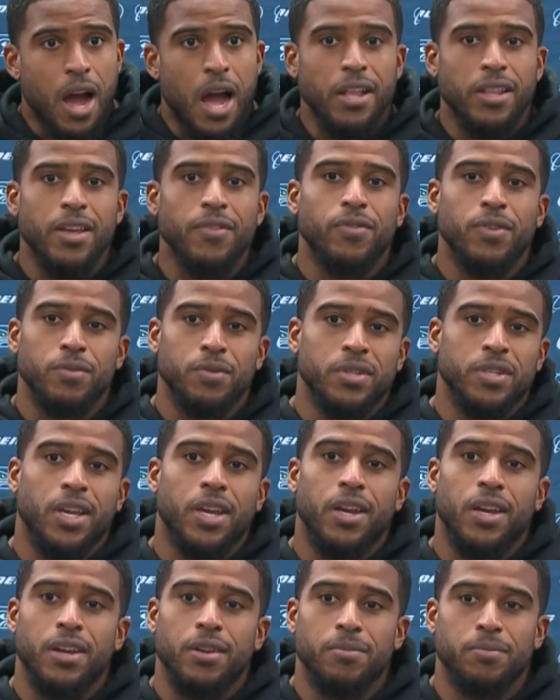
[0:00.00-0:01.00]
I definitely was
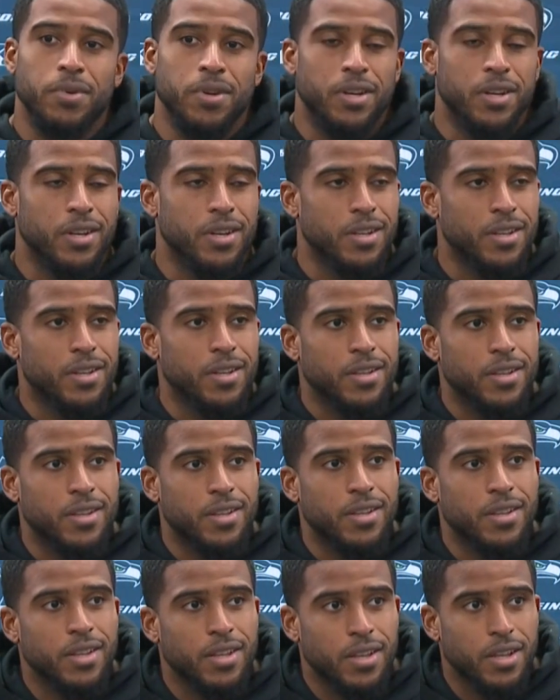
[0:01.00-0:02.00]
scared, but
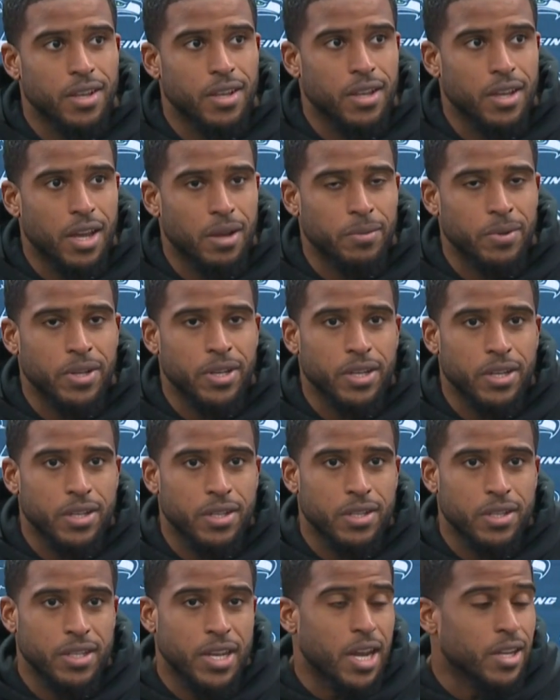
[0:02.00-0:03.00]
I'm good.
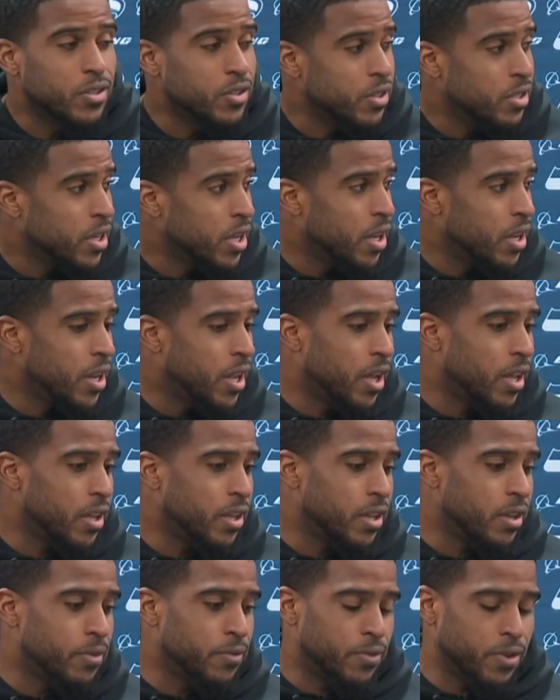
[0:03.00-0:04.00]
The doctor said that
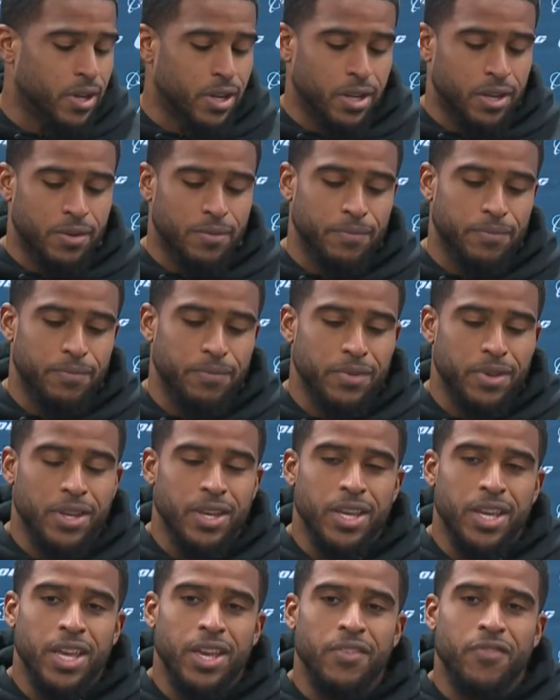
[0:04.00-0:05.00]
if
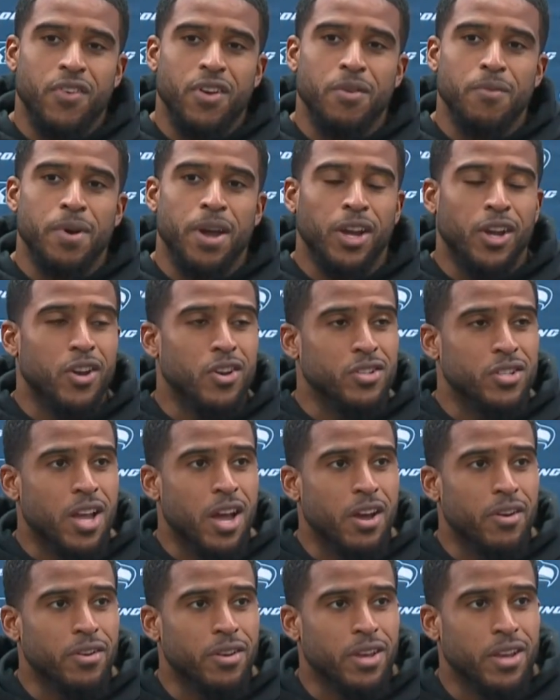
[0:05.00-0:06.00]
everybody goes
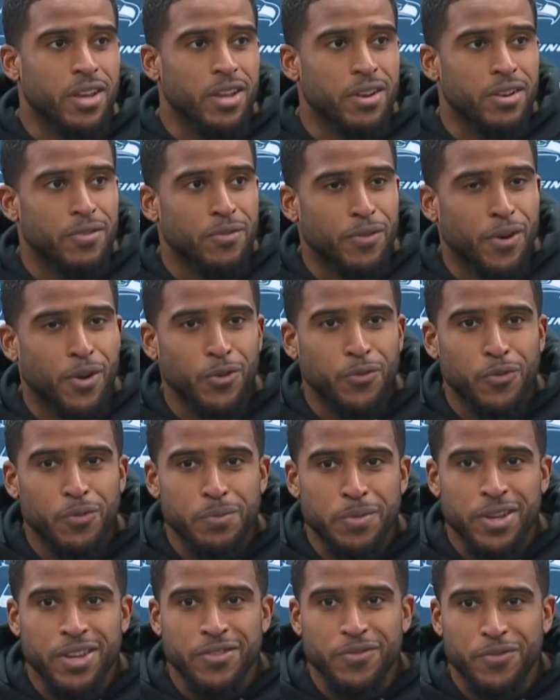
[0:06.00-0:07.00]
out and votes for
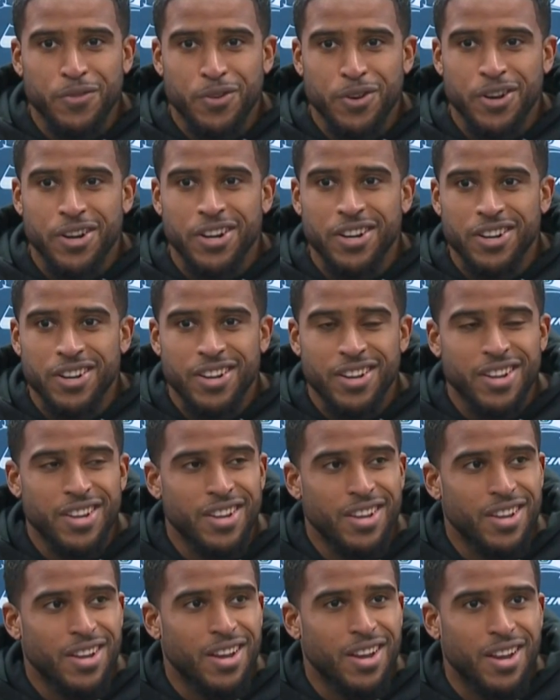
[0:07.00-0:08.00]
me for
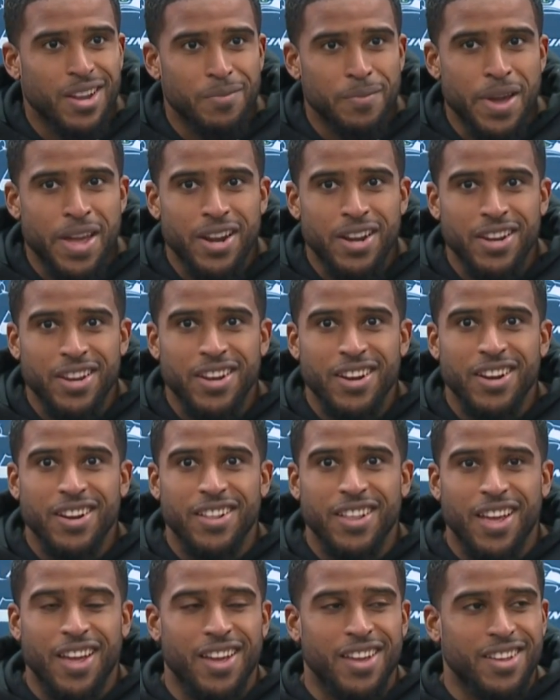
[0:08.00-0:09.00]
the man of the year,
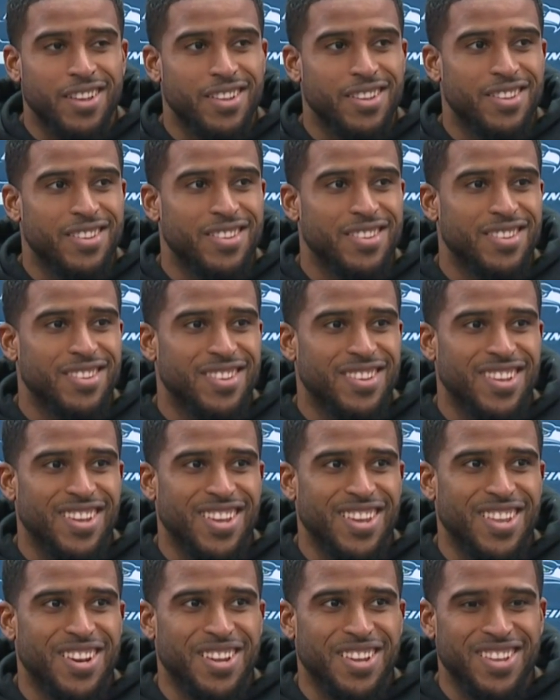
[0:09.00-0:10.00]
that
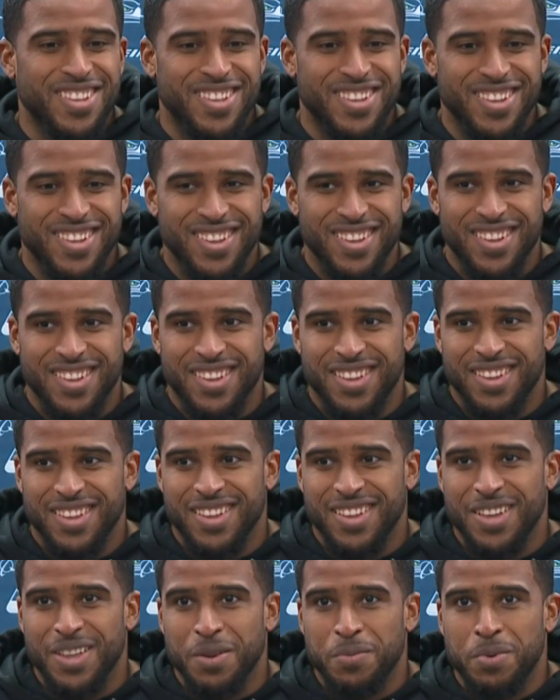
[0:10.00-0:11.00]

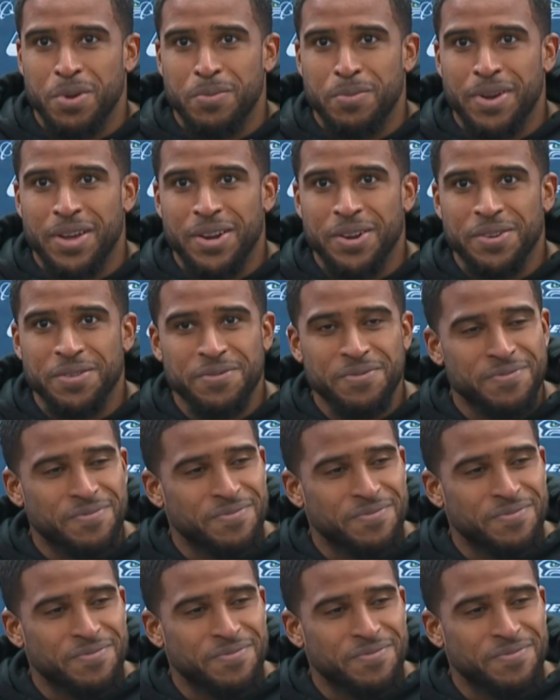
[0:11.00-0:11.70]
it'll be better.